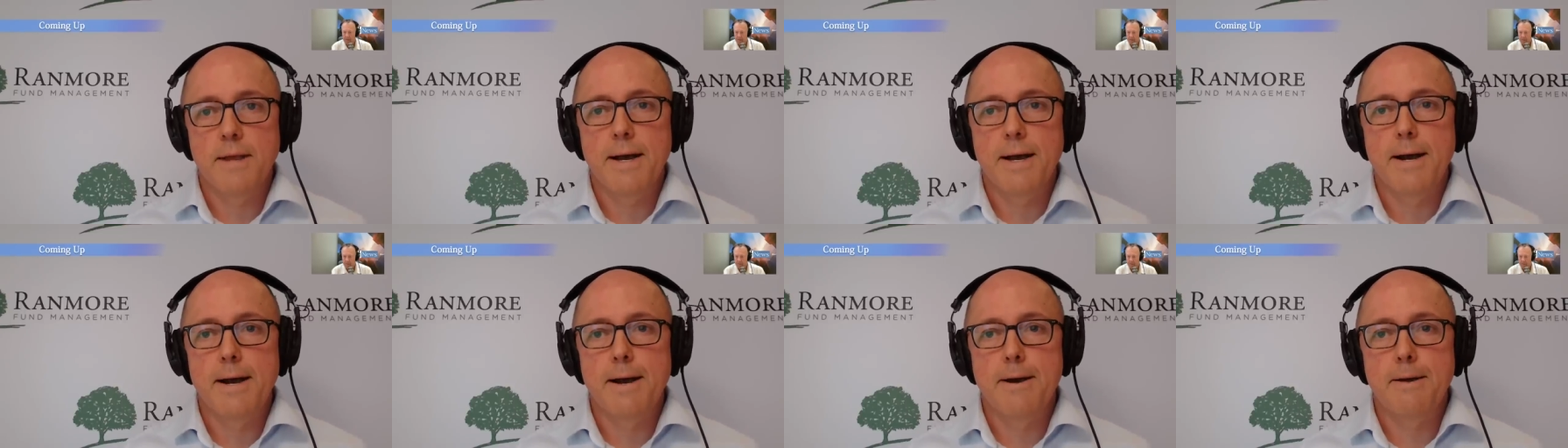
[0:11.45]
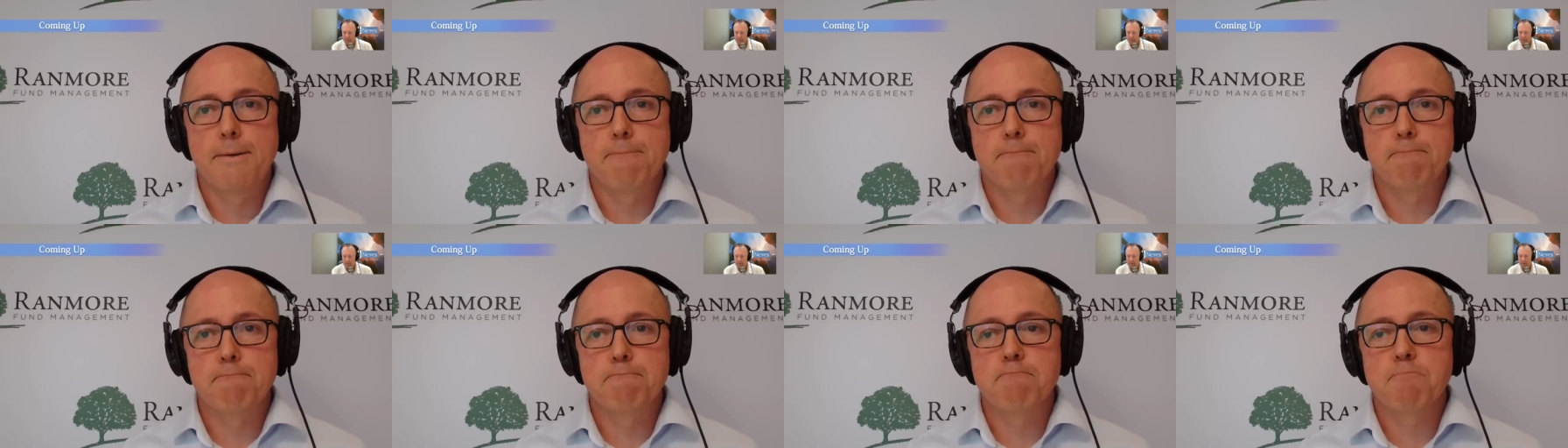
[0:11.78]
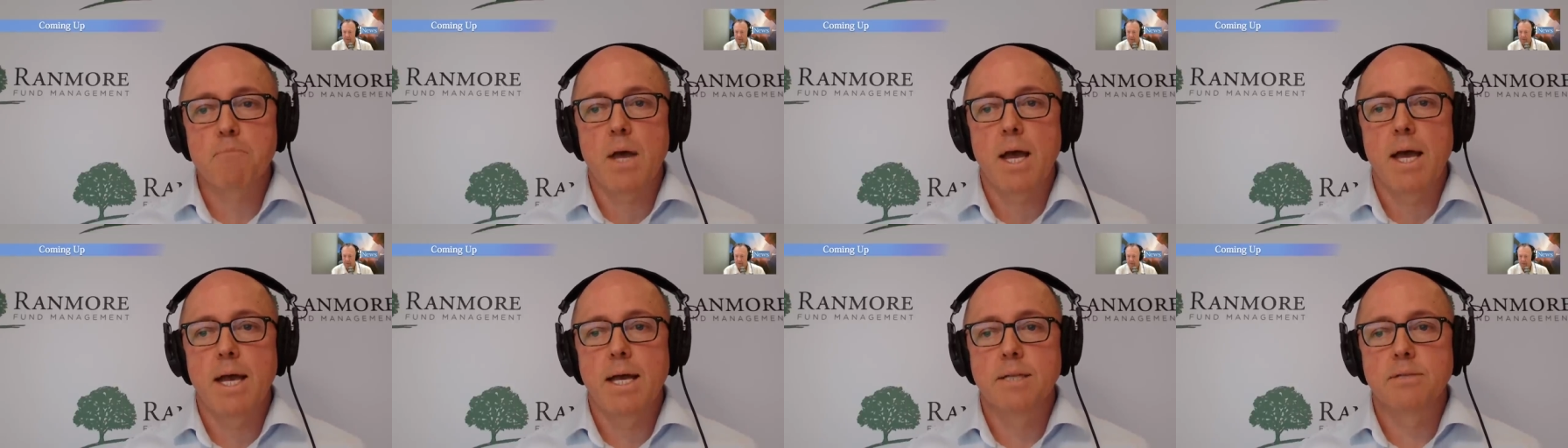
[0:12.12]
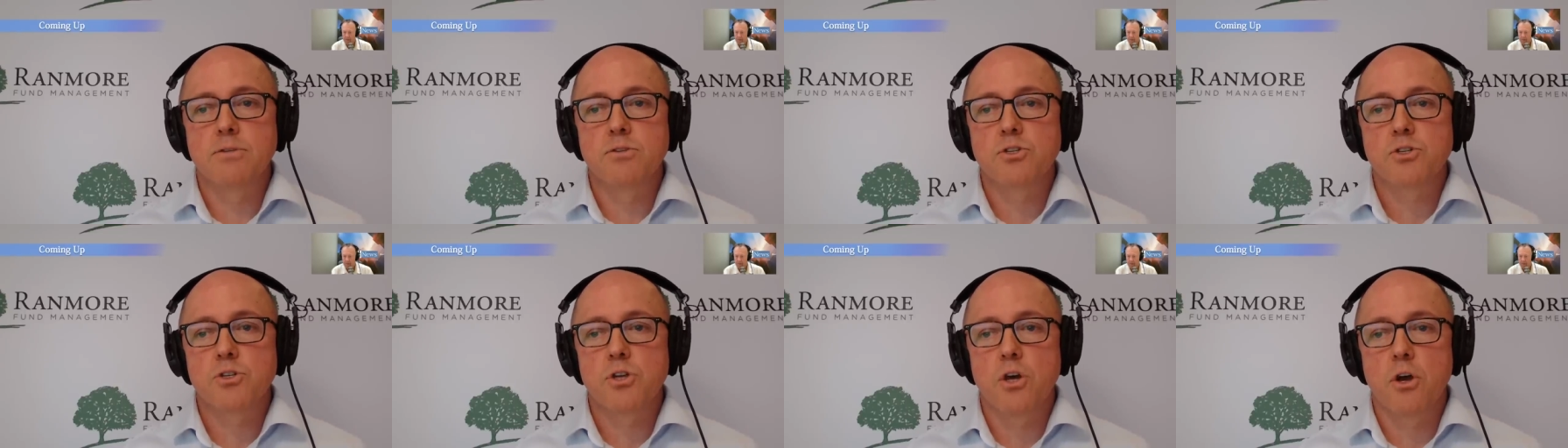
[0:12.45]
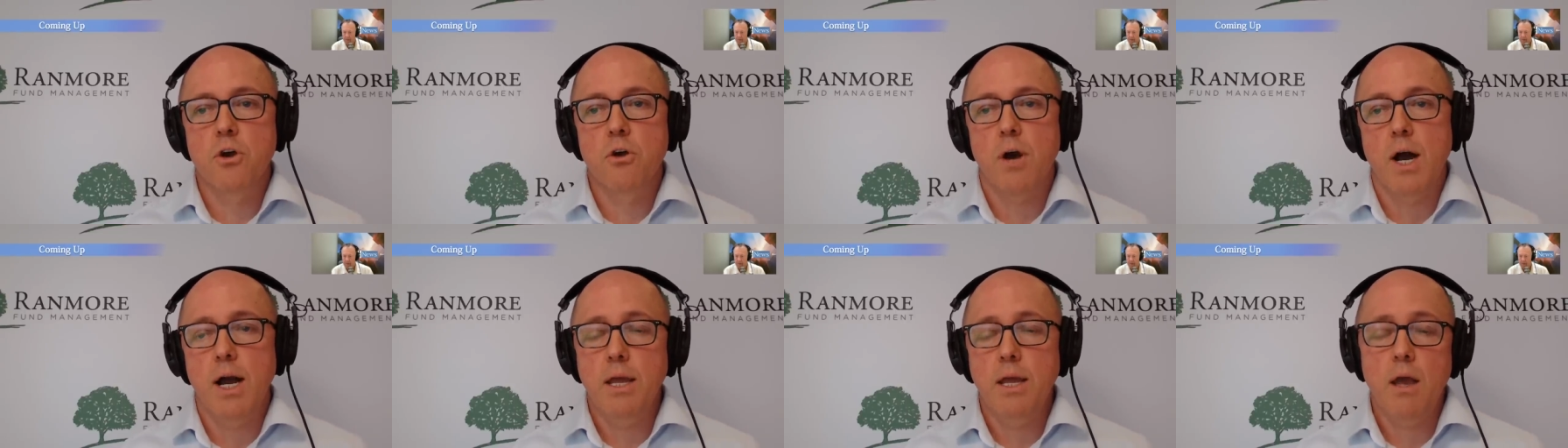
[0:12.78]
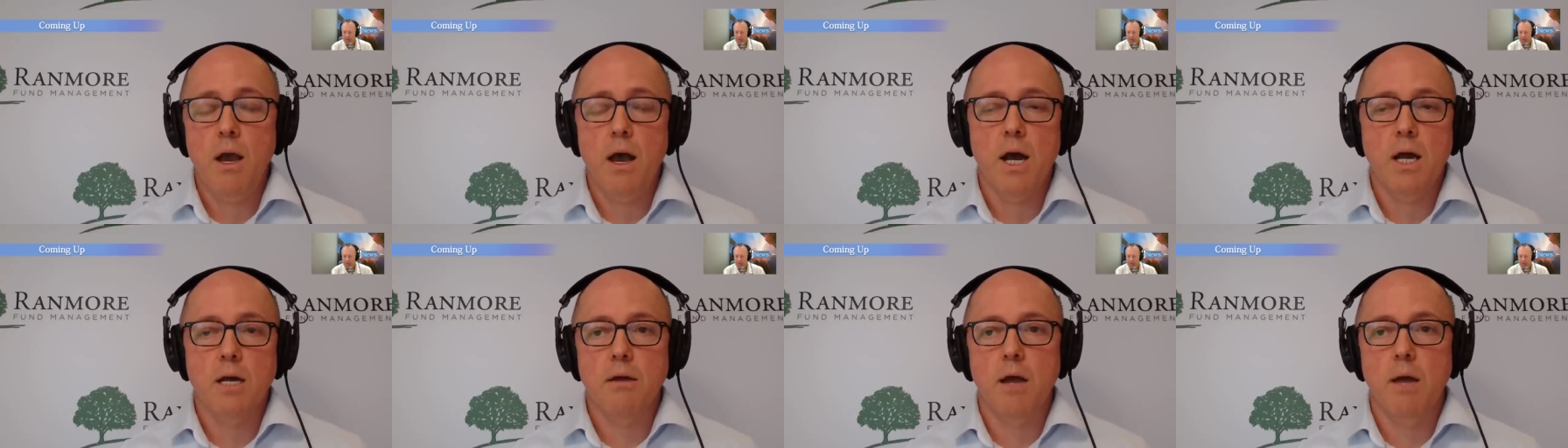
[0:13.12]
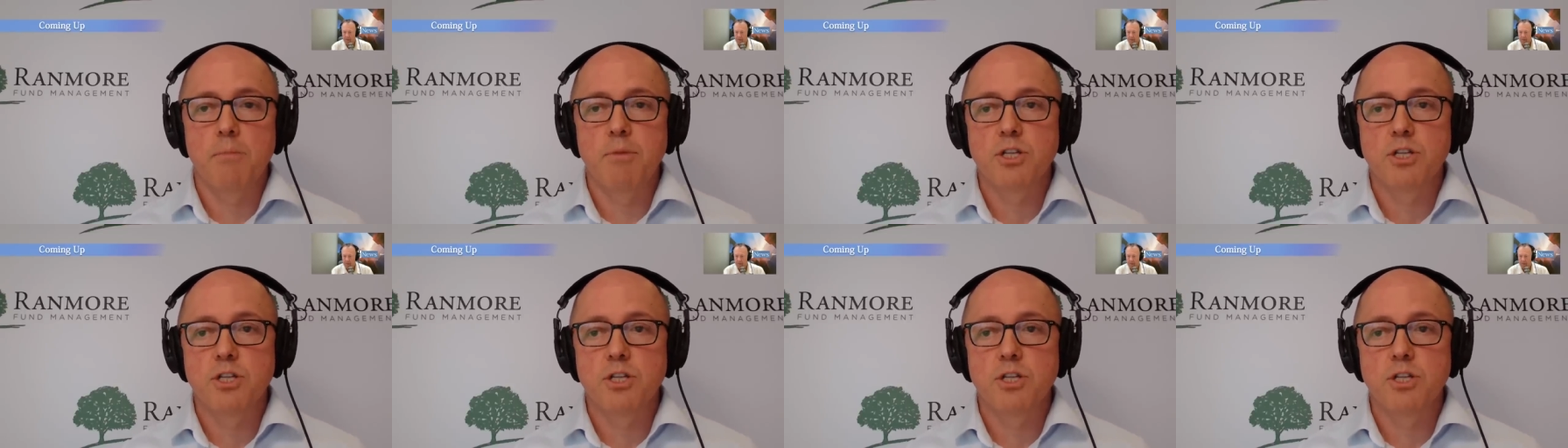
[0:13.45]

Um, and so I, ah, yeah,